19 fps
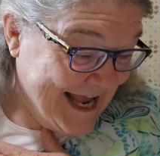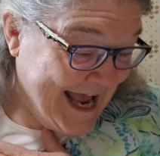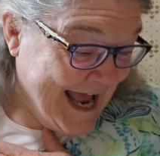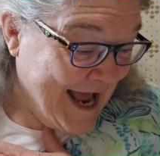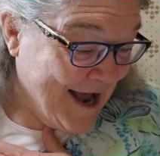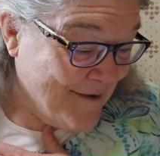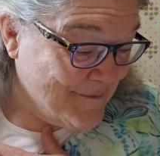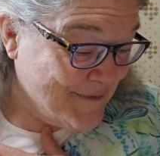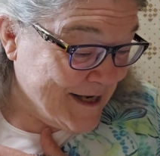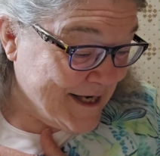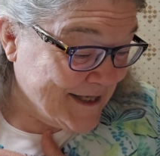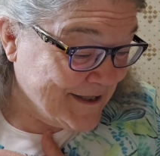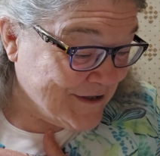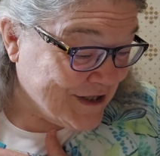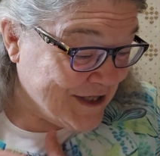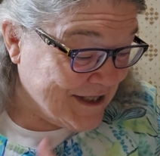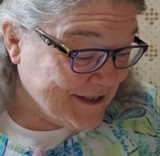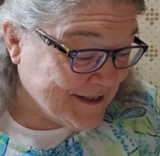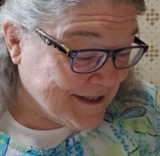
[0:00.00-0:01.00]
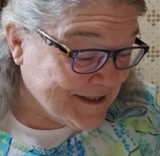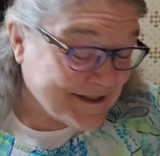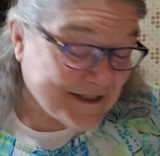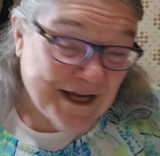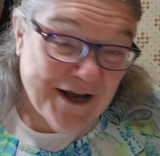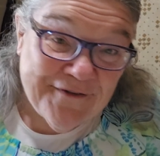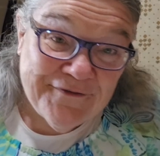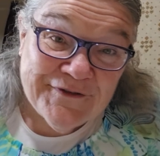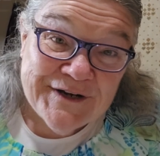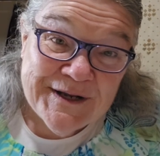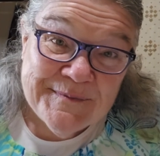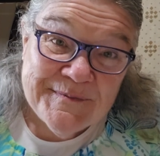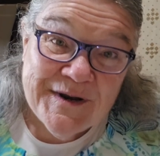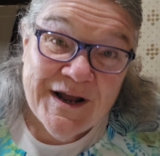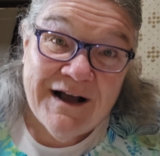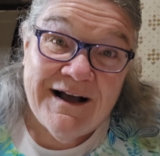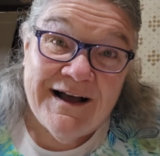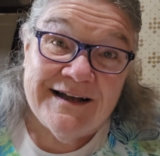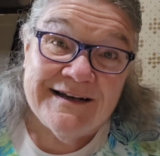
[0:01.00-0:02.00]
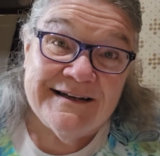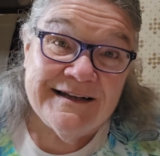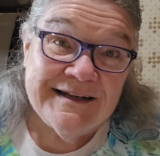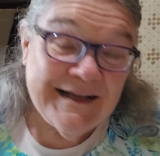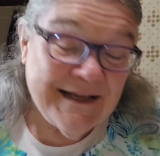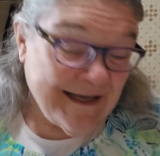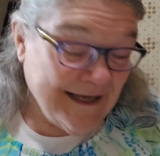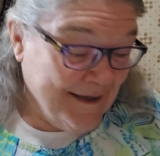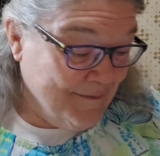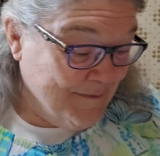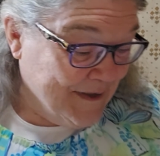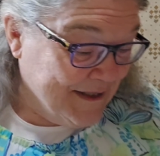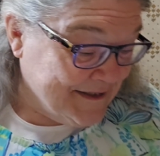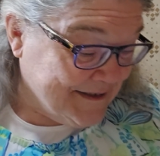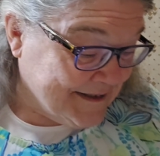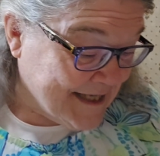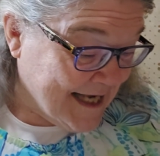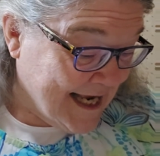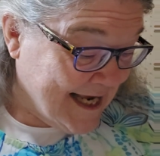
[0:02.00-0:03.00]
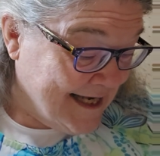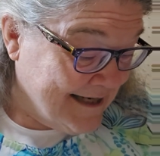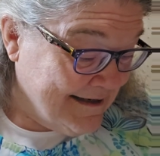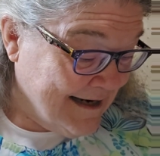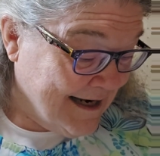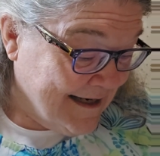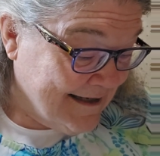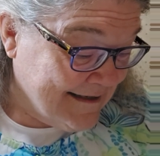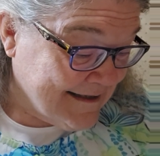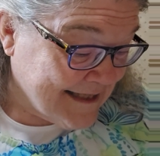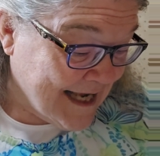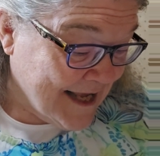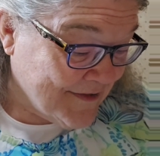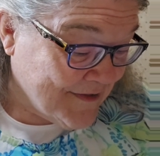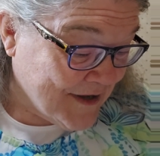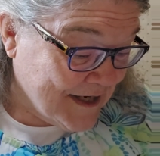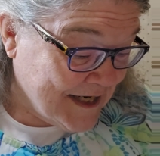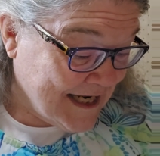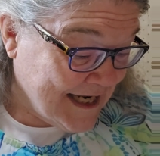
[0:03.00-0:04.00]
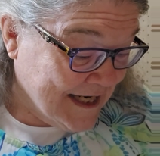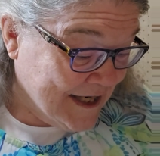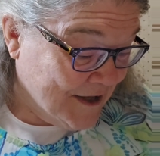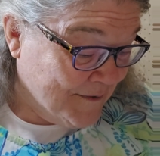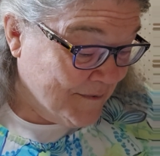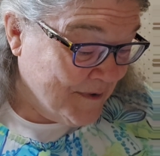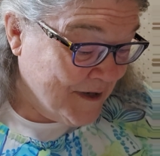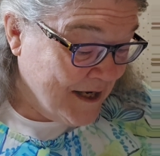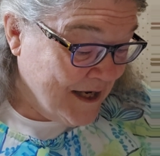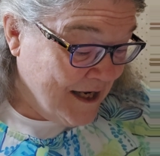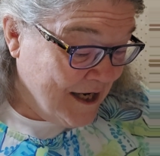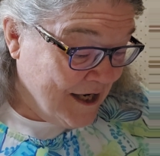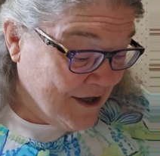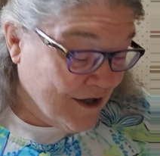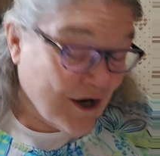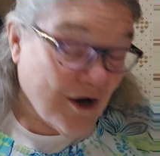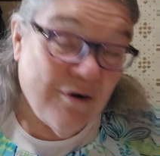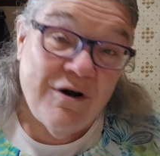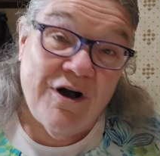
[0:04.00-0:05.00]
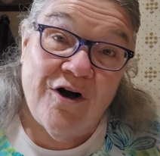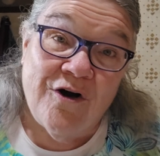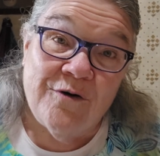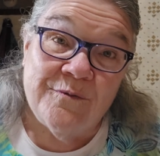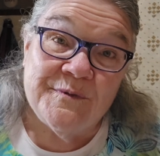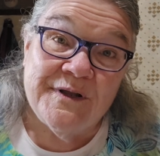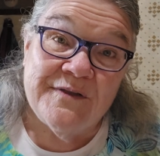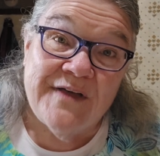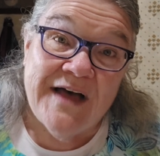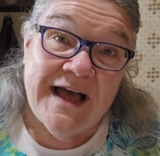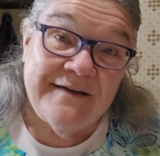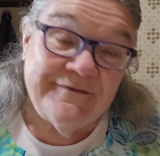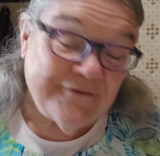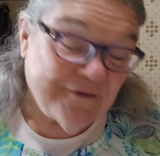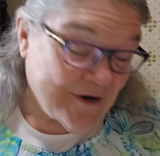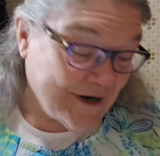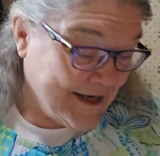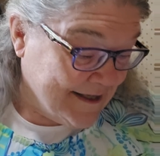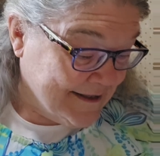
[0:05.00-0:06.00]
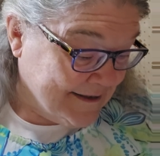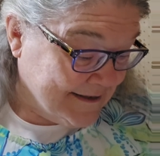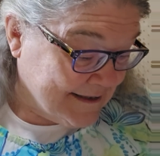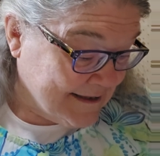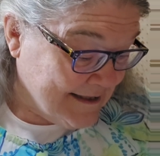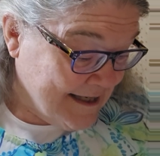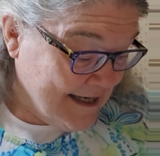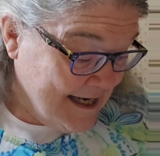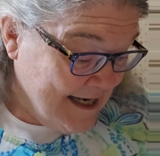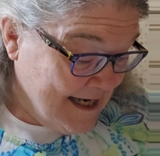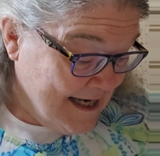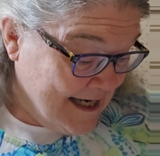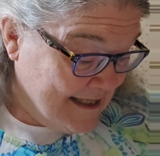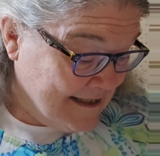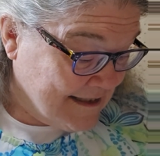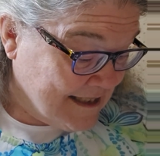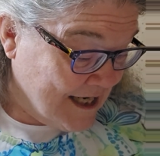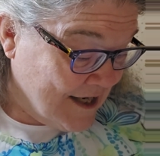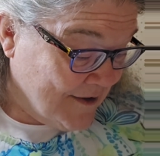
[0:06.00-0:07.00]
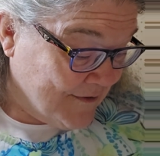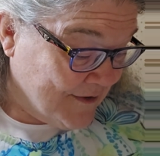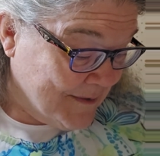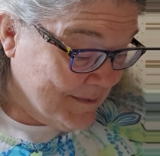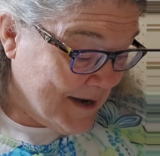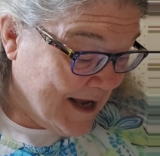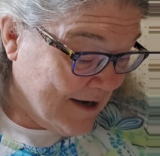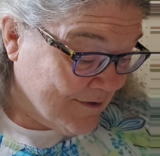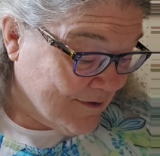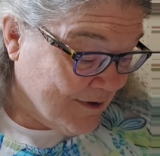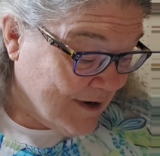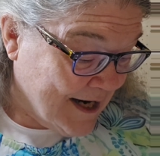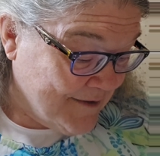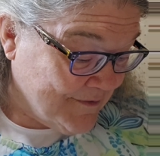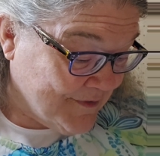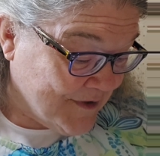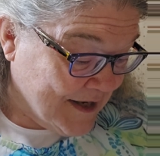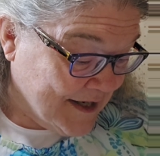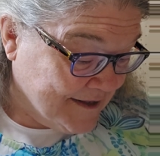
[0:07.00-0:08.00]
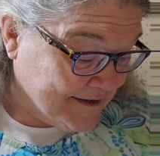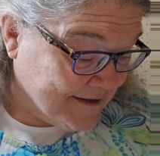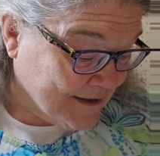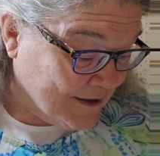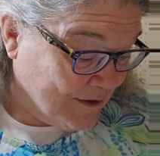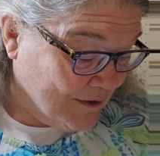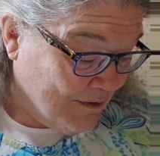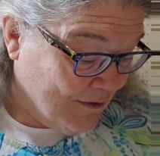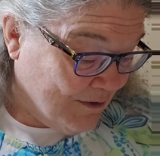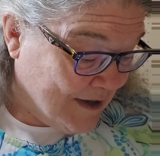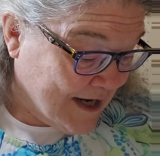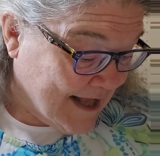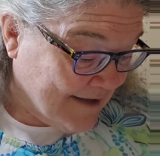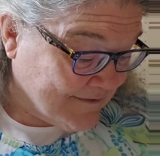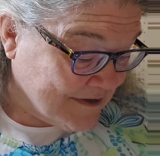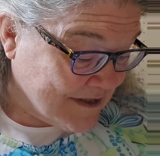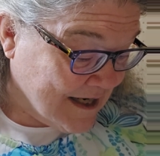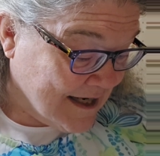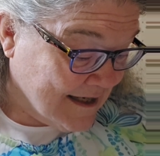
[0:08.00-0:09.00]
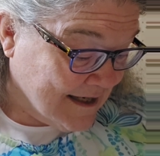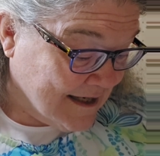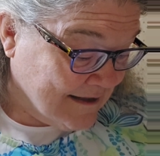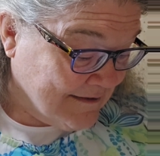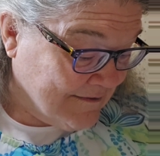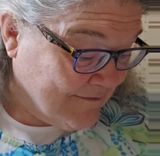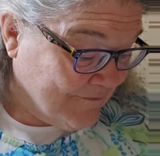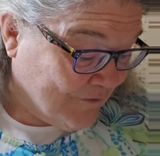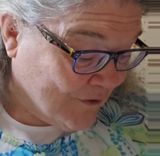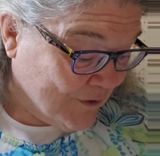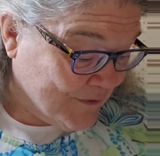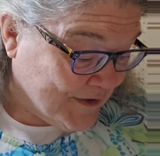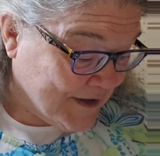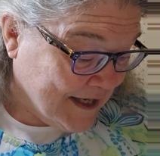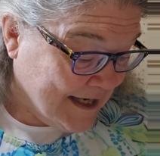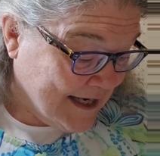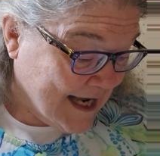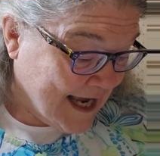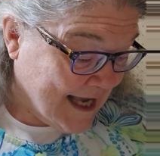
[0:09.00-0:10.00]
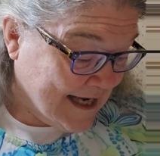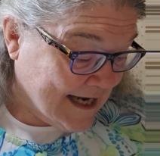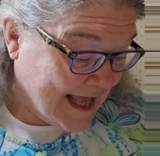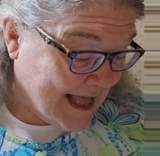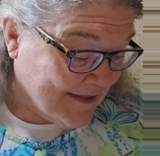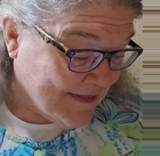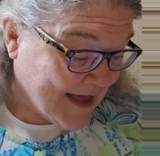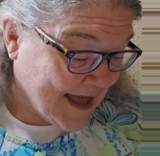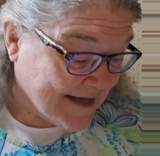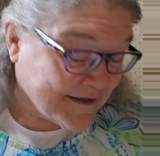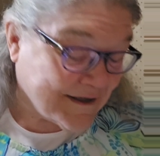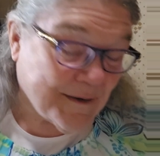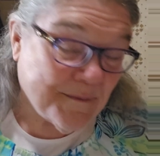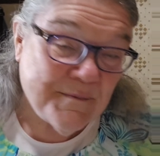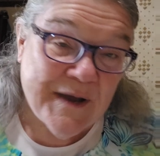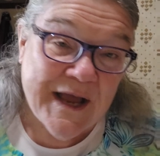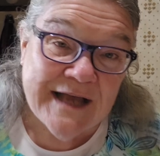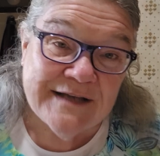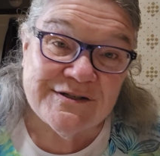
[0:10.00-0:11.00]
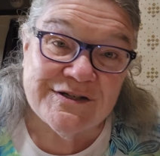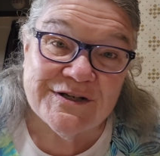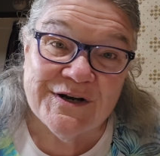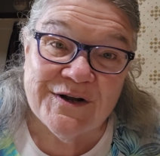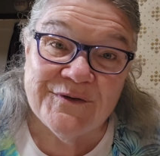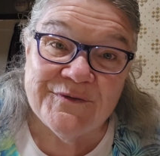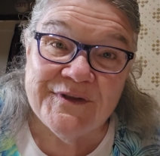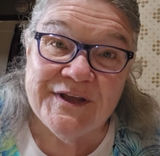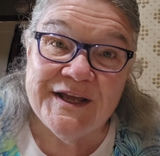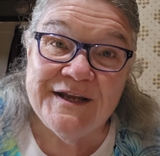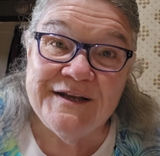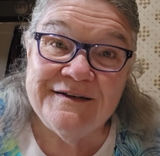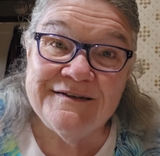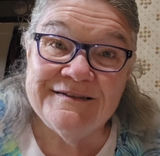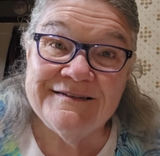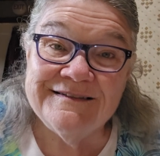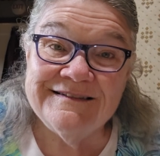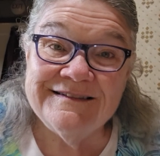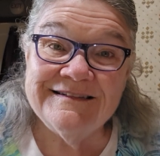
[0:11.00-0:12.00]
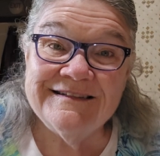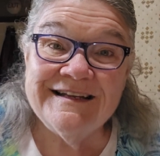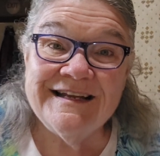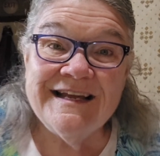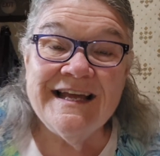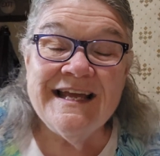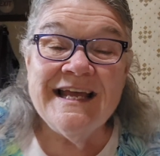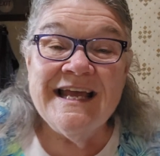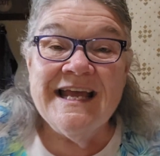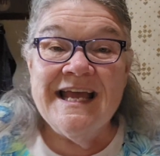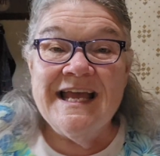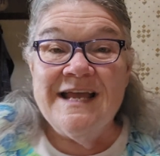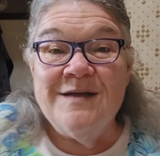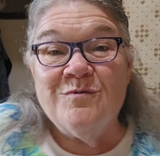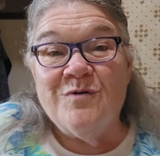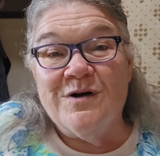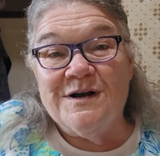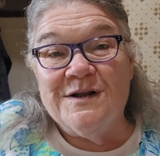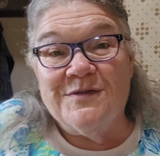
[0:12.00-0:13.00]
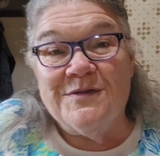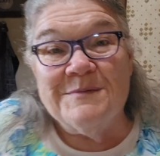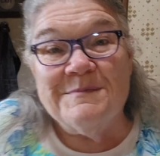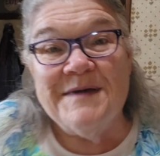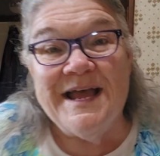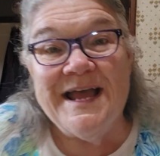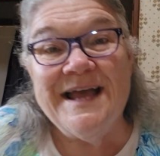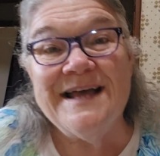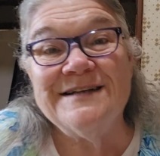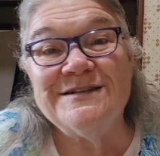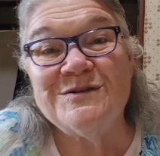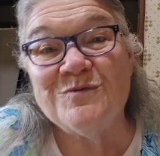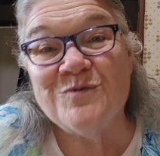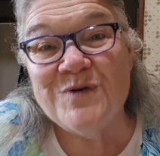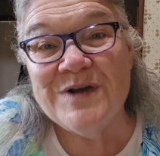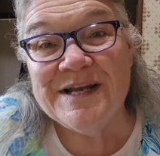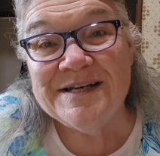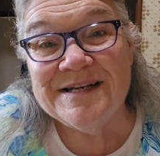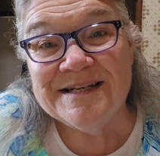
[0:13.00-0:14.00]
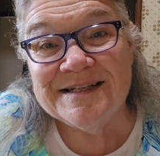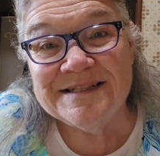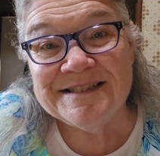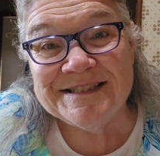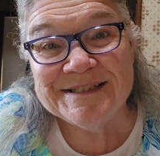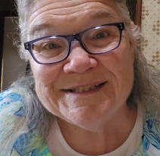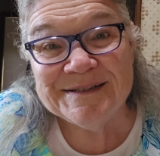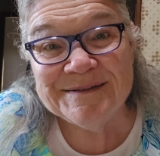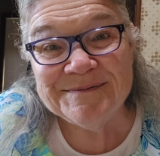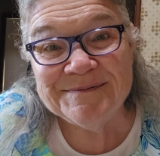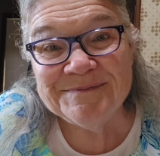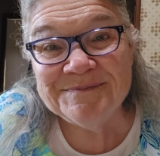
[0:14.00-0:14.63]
Howbeit Jesus suffered him not, but saith unto him, Go home to thy friends, and tell them how great things the Lord hath done for thee, and hath had compassion on thee. He wanted the man to witness.